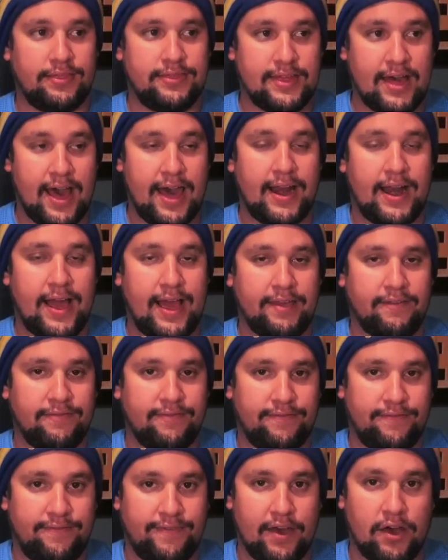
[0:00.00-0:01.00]
that I
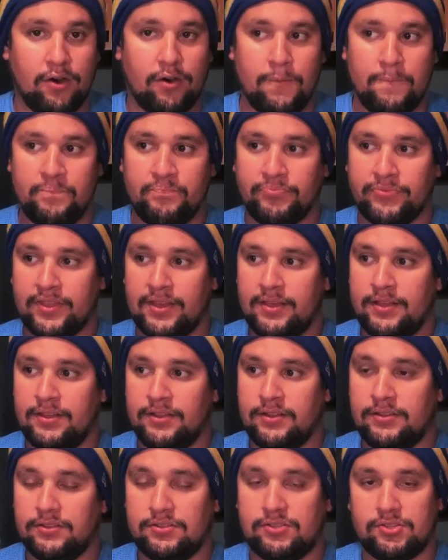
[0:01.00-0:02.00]
felt
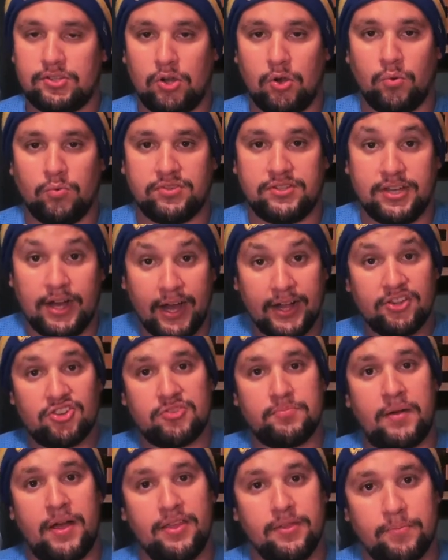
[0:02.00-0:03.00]
so
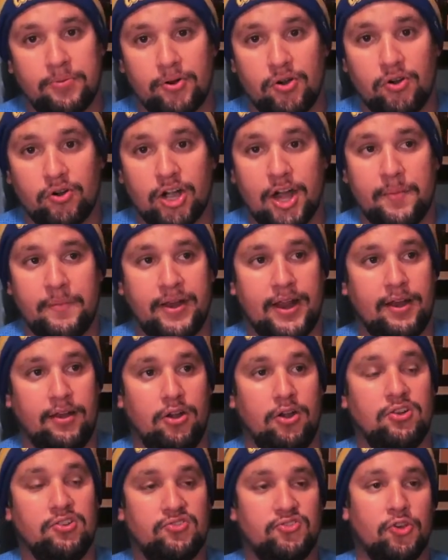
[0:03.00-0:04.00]
touched by the program and I
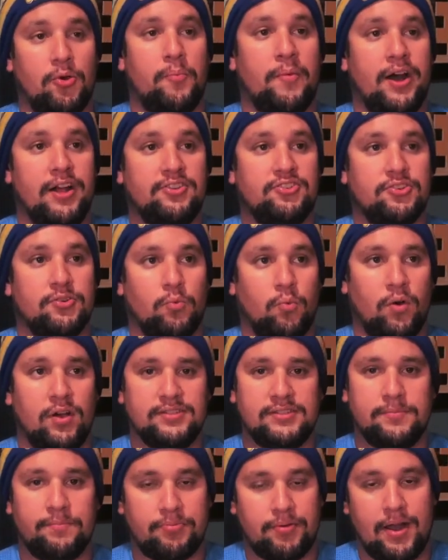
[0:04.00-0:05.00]
learned so much
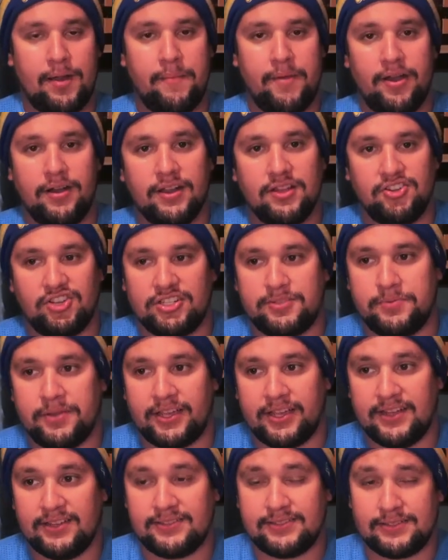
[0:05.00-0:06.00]
wasn't primarily just
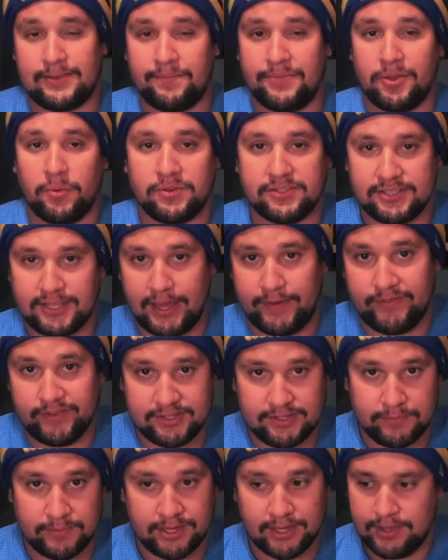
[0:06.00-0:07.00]
because something was given
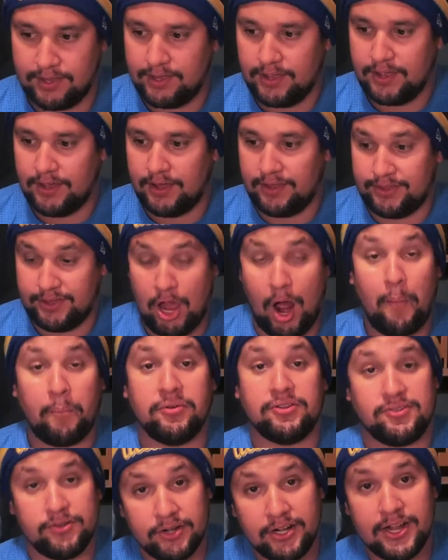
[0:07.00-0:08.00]
to me. The
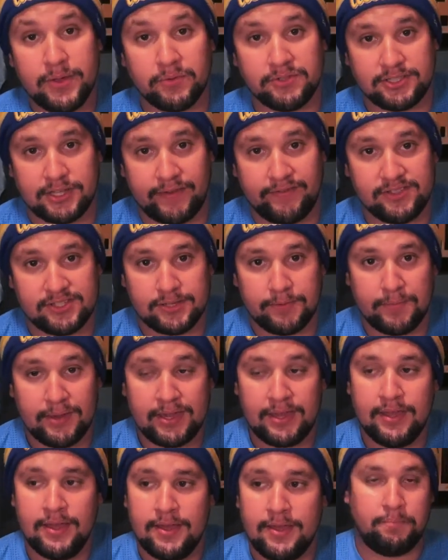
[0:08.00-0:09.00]
opportunity was given to
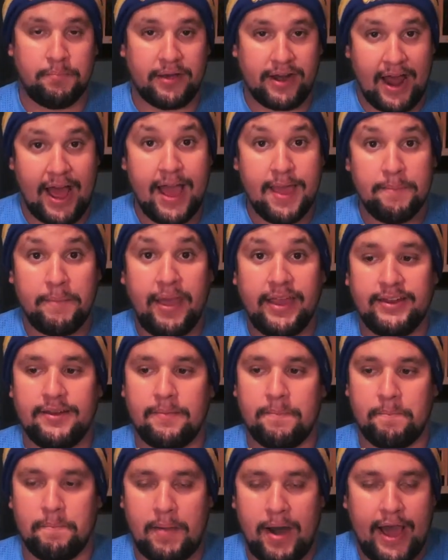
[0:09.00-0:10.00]
me, but I made
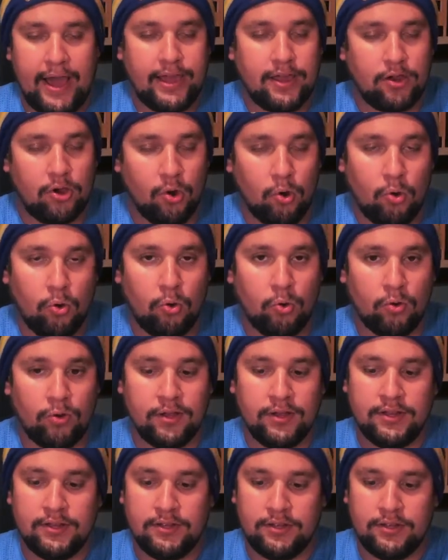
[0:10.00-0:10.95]
it my goal